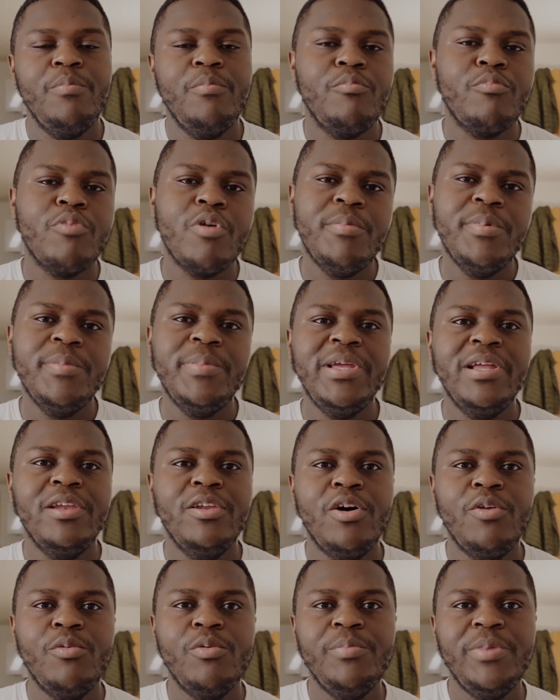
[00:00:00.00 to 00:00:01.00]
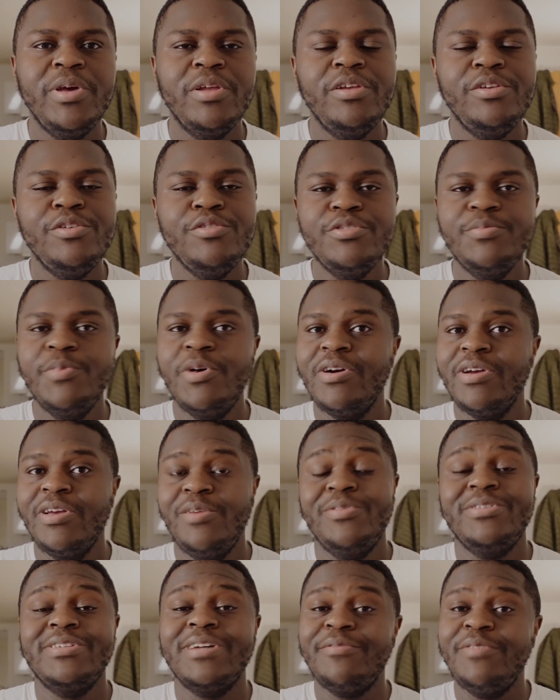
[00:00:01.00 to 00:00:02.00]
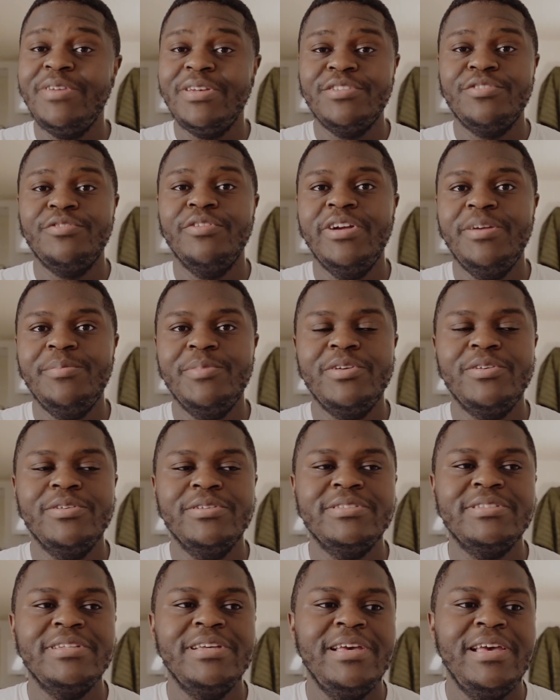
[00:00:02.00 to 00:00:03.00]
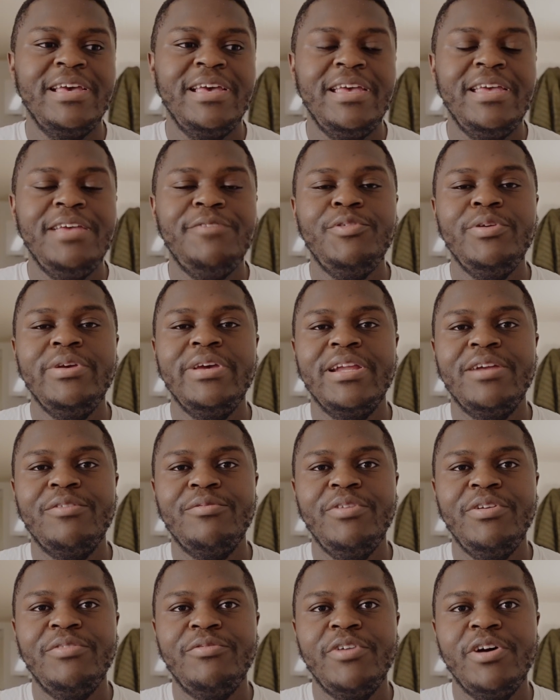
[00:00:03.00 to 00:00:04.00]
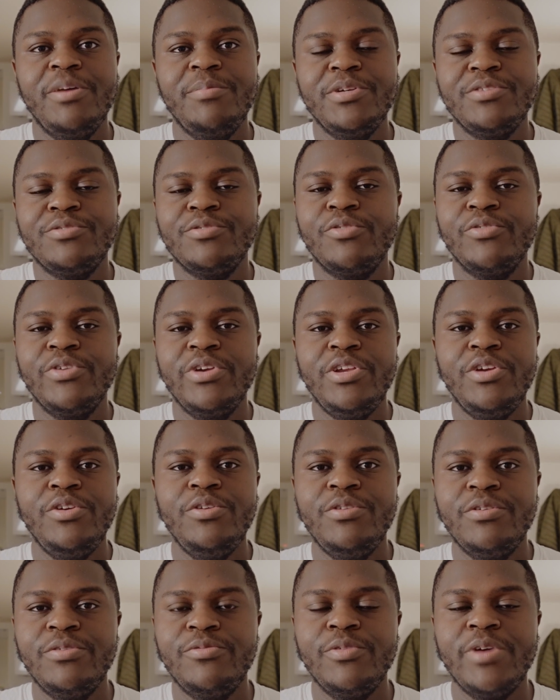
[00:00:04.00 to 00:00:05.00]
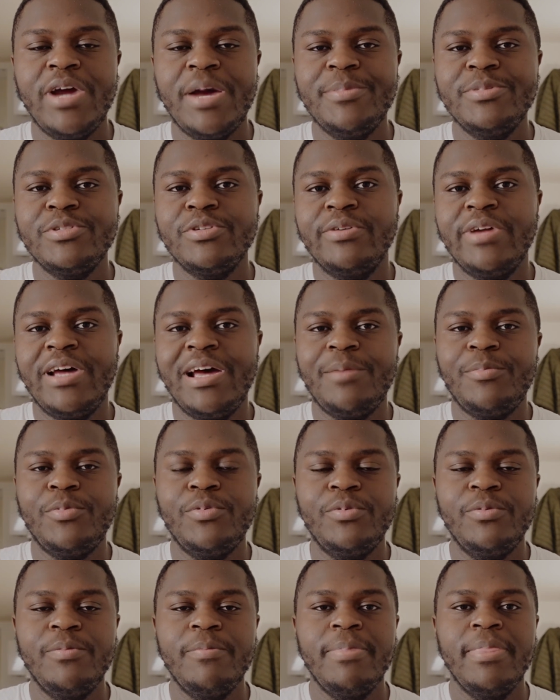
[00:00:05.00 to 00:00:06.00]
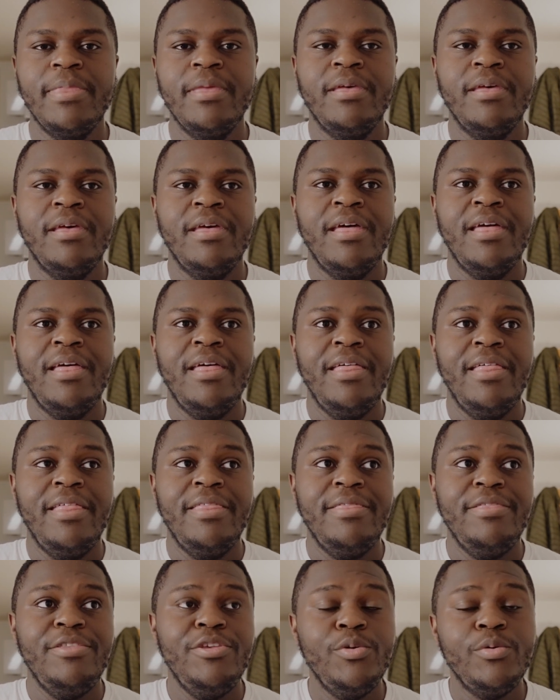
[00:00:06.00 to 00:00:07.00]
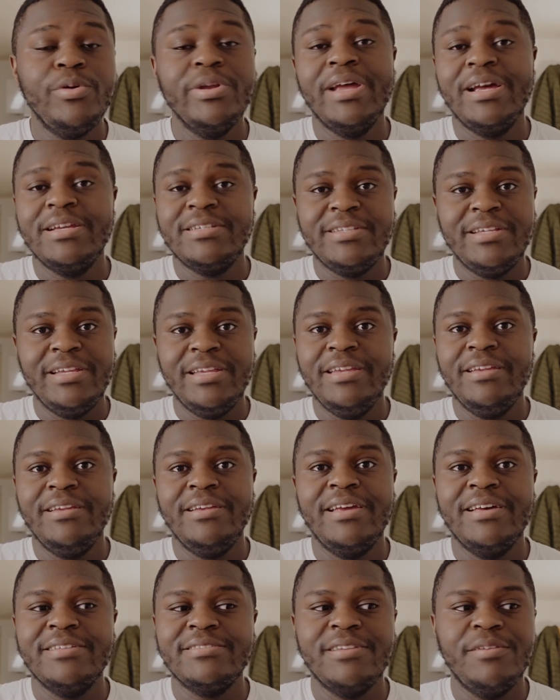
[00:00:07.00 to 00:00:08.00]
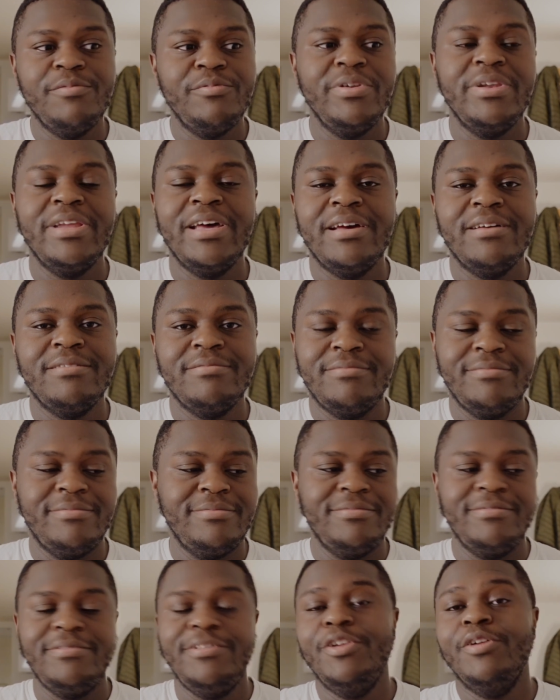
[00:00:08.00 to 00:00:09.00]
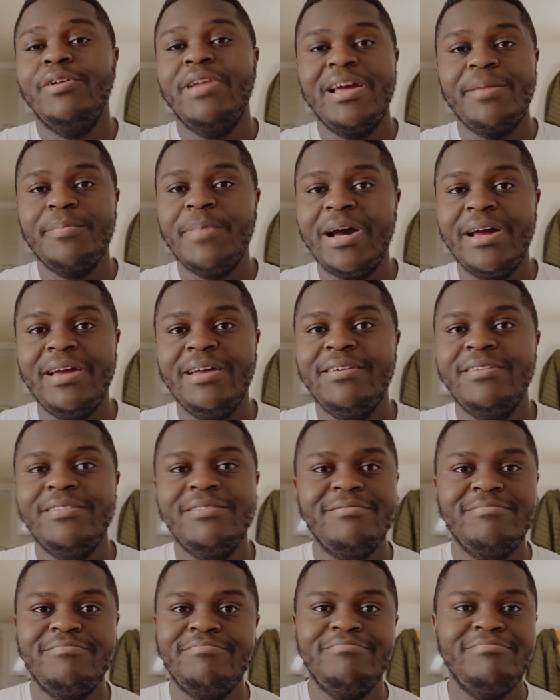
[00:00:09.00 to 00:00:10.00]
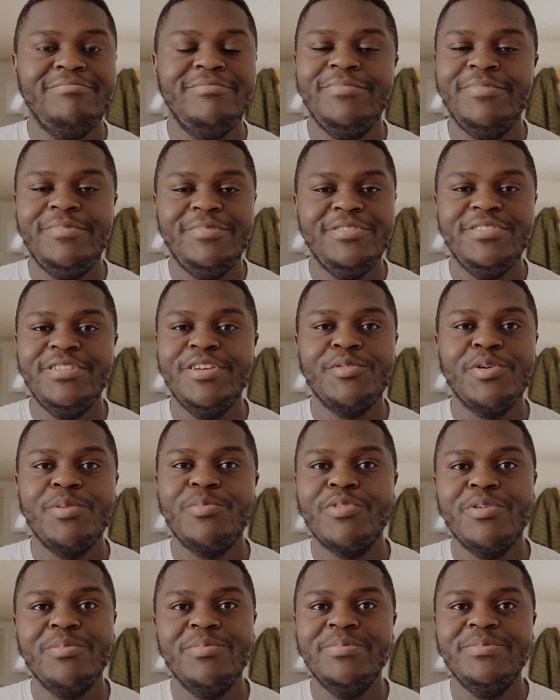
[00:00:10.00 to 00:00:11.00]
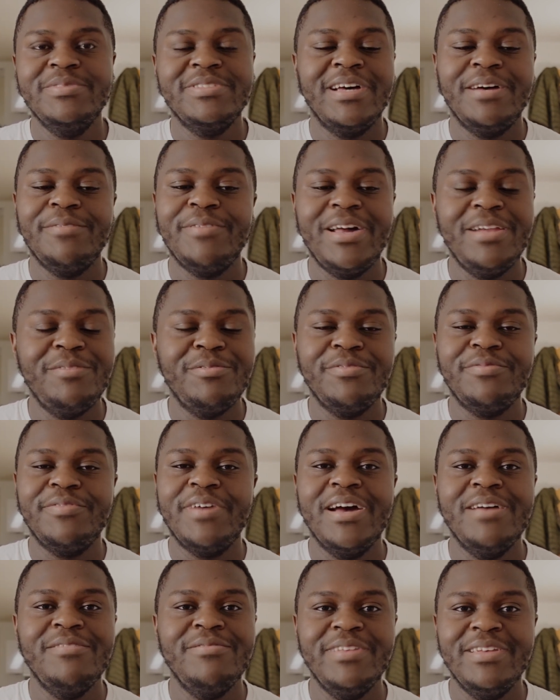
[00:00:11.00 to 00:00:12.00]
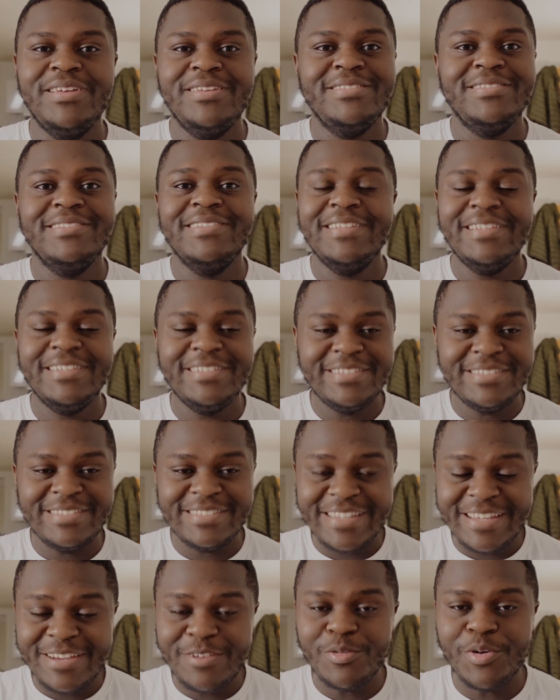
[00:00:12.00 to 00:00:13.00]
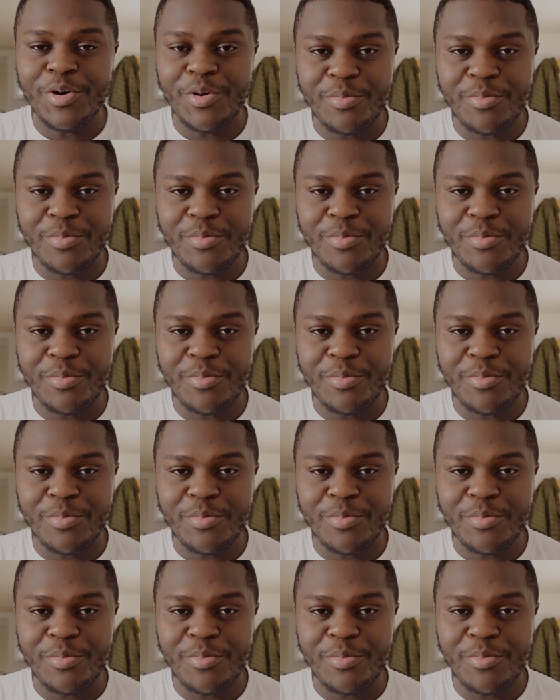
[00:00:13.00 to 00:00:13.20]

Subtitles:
Probably a lot will be on the used market, which I think is great, because if you get it refurbished or renewed through Amazon or Apple, you can actually get something that, like mine, 0 problems. I've had it for 5 years, 0